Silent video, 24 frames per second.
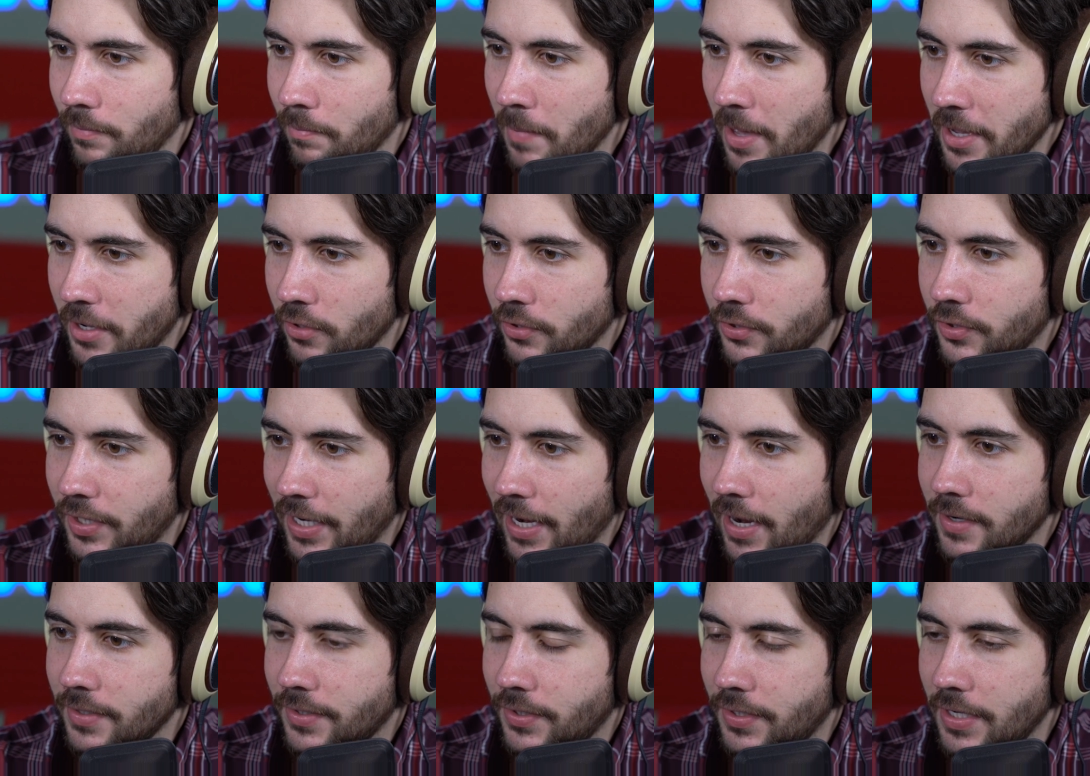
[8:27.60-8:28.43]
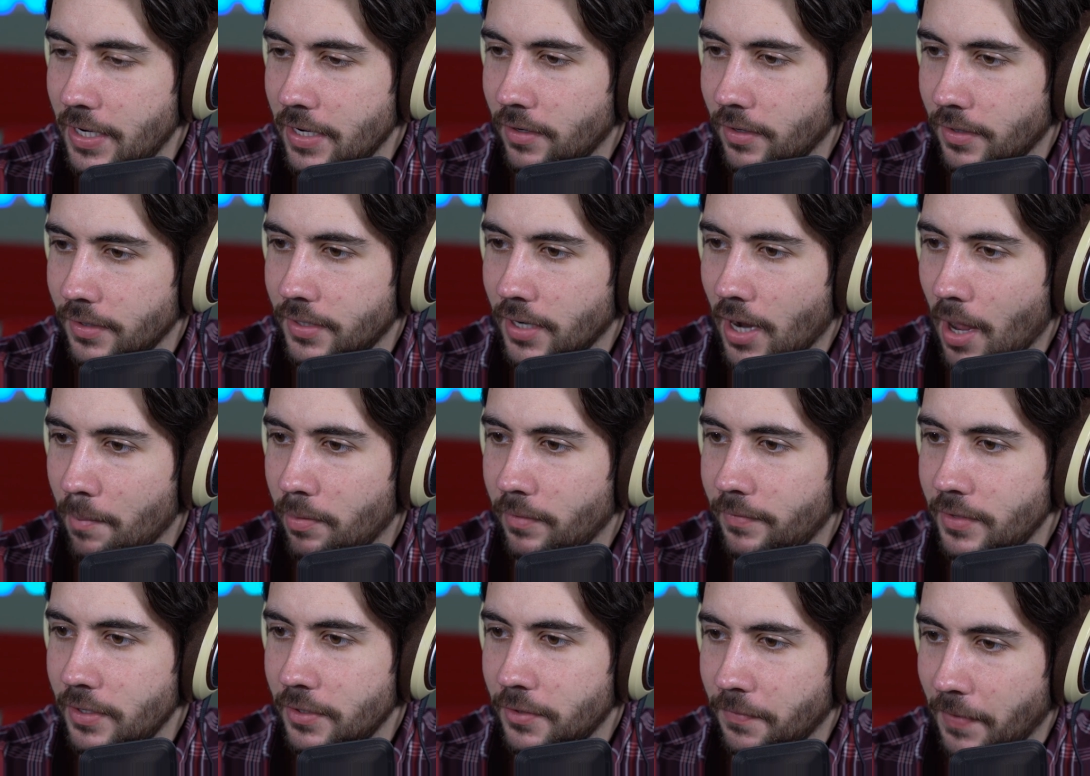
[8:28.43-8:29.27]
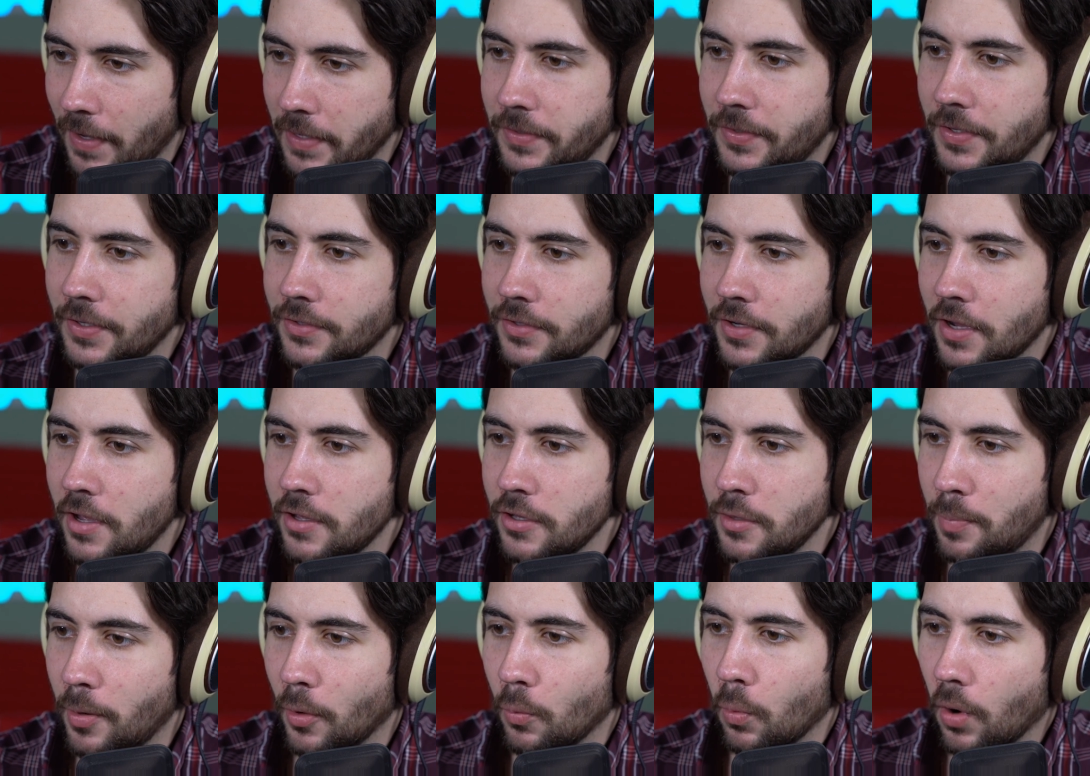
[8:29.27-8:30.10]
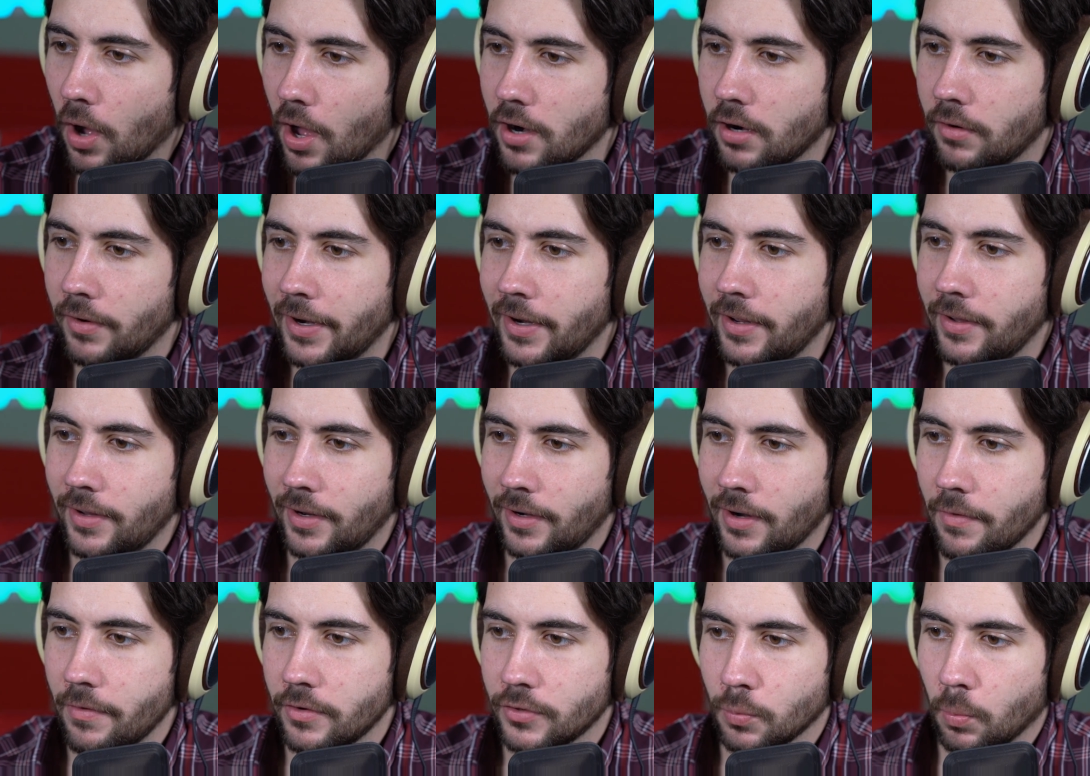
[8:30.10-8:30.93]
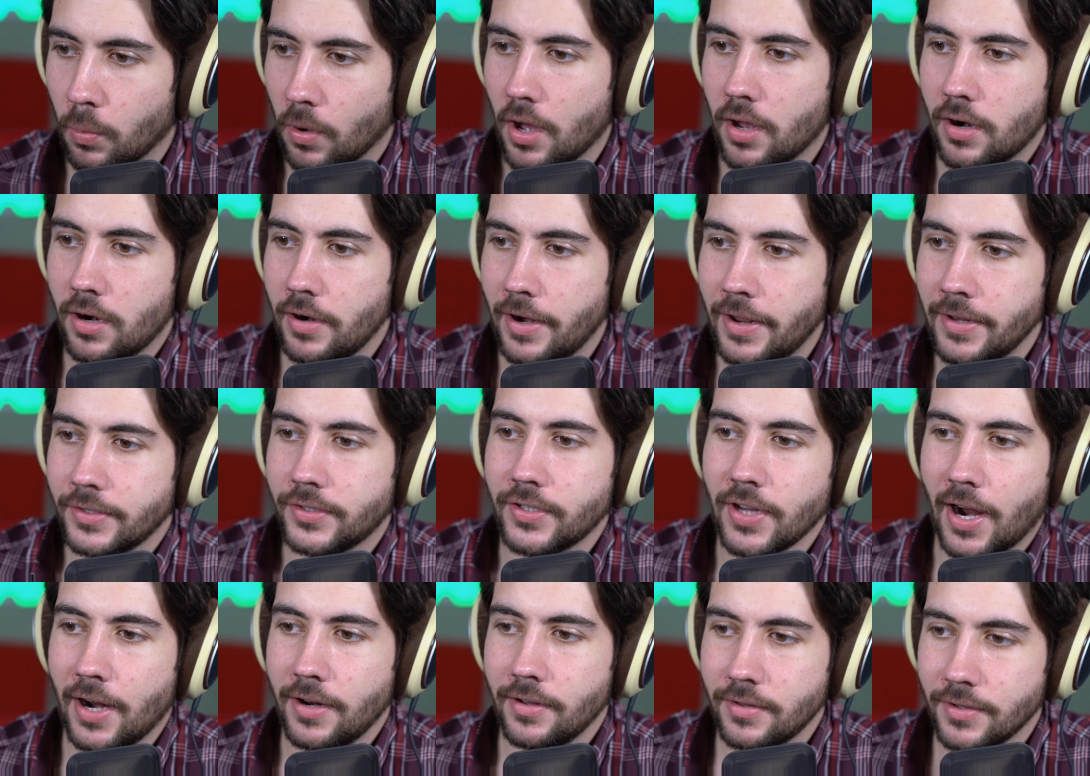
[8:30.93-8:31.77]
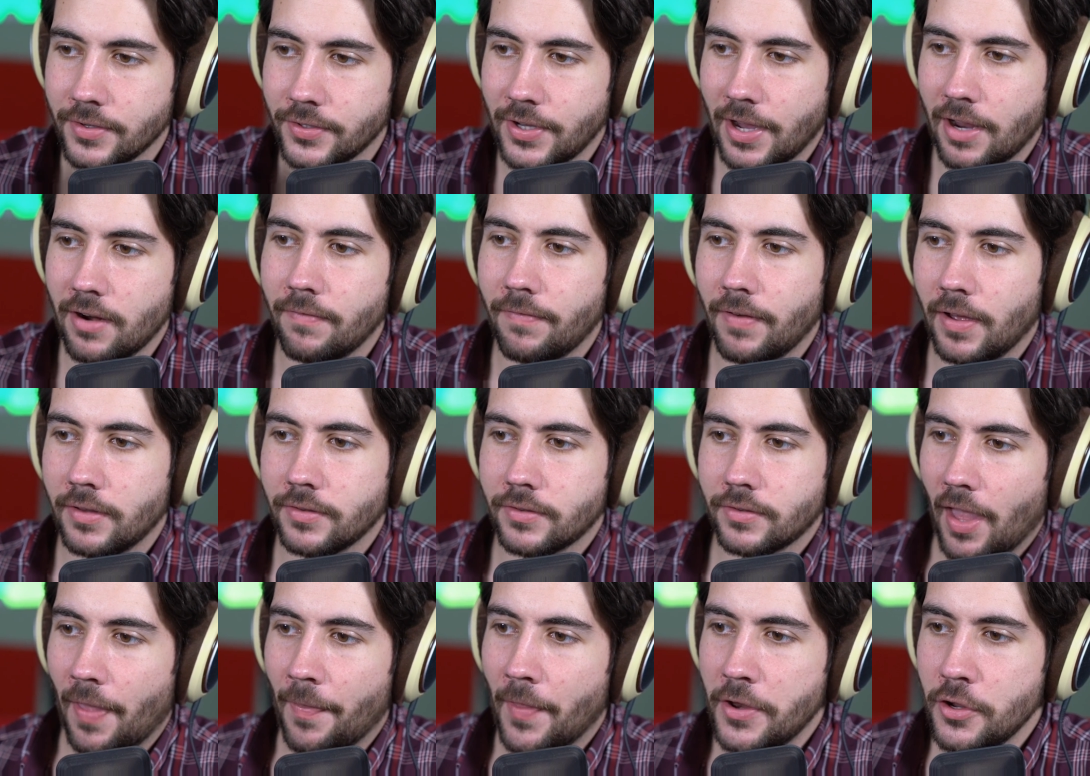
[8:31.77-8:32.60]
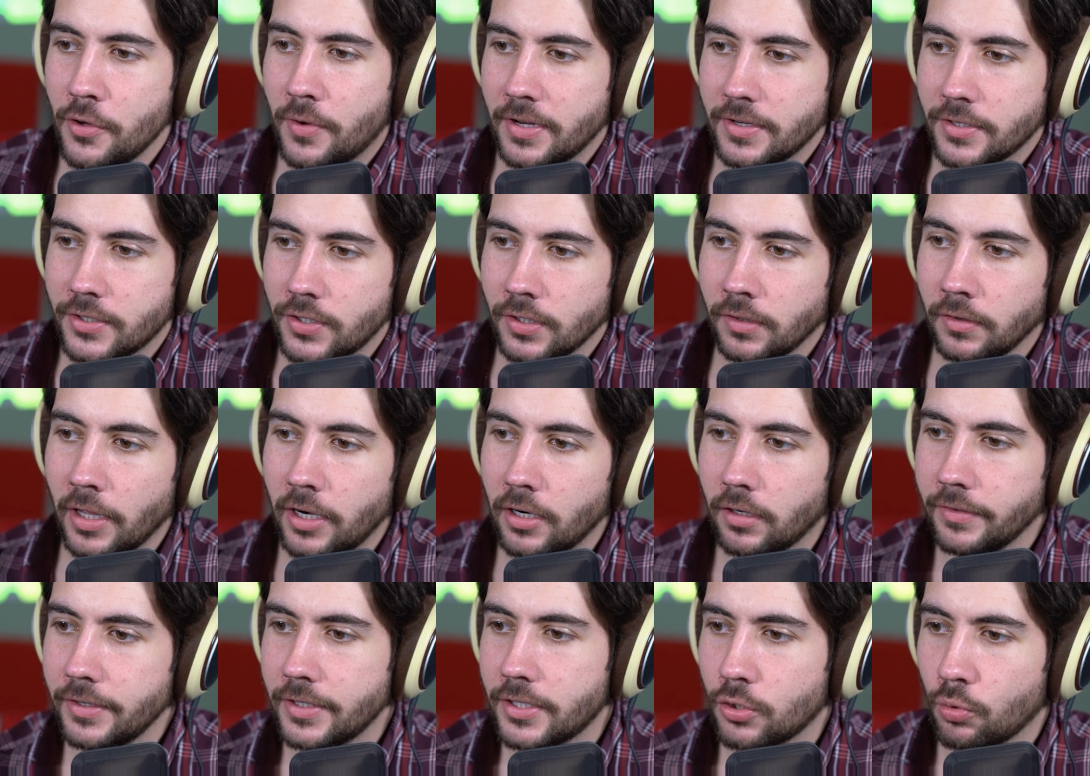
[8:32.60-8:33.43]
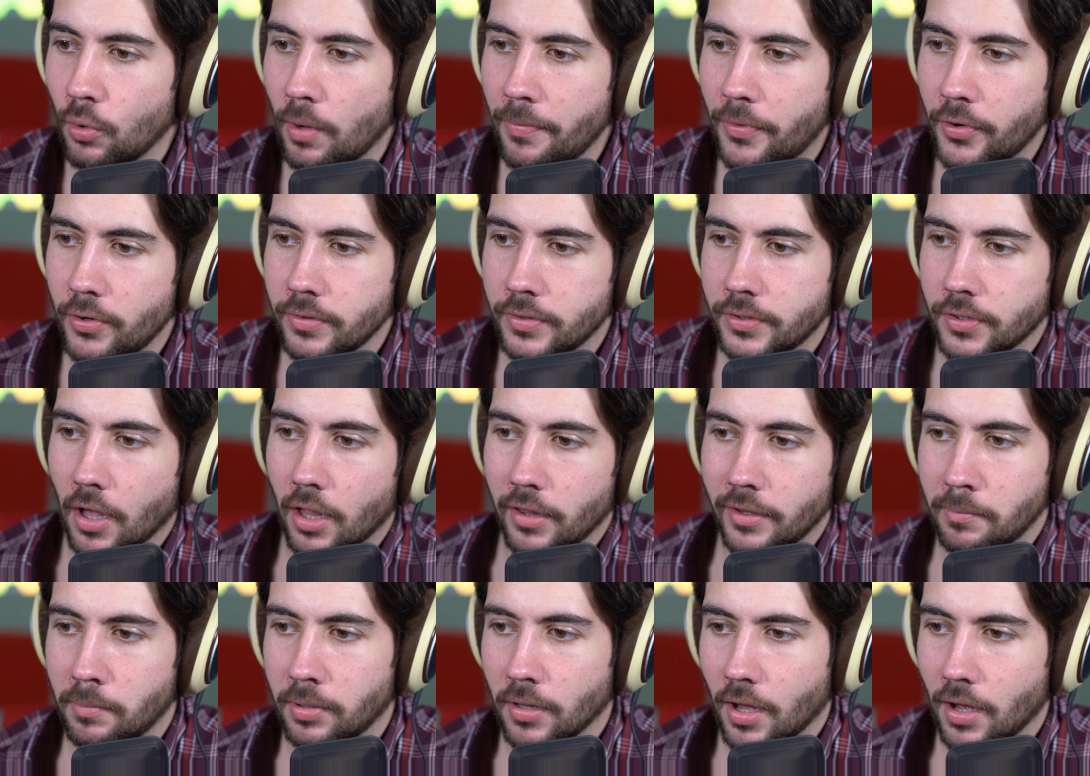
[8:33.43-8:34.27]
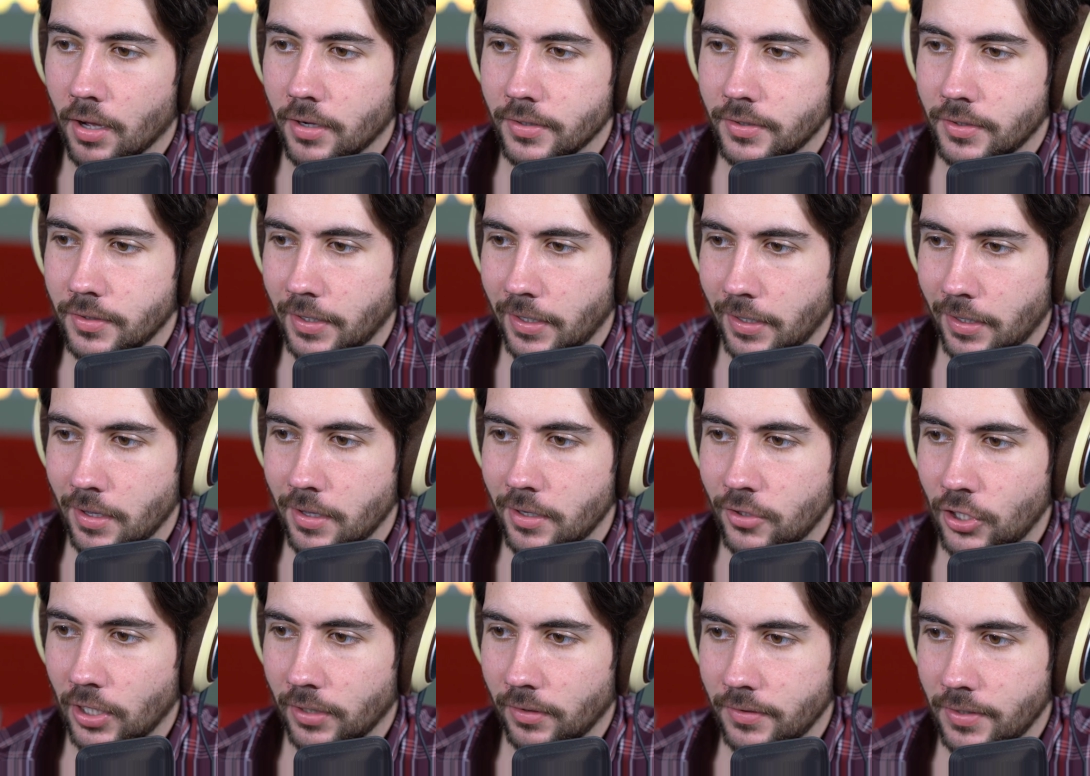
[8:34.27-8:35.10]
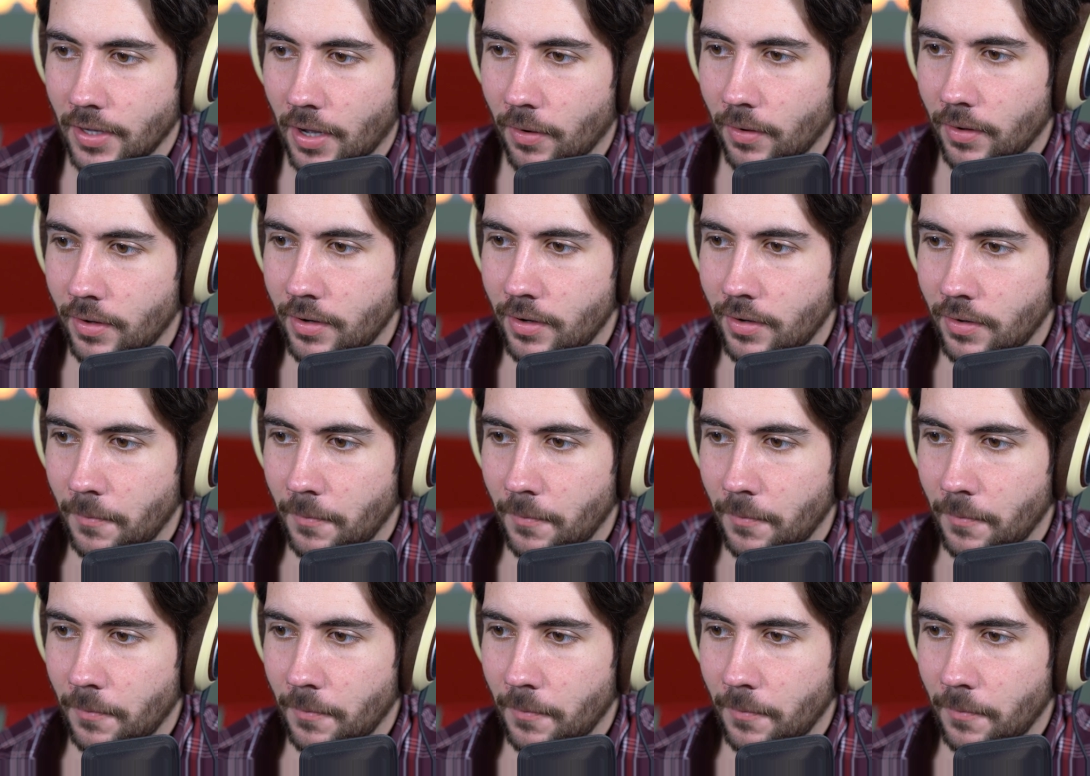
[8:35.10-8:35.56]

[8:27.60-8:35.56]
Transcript: Make your sand sink on top of these fences. You put water in it, and now there's water inside the sand fence. And then you can literally swim through solid blocks. Like, check this out.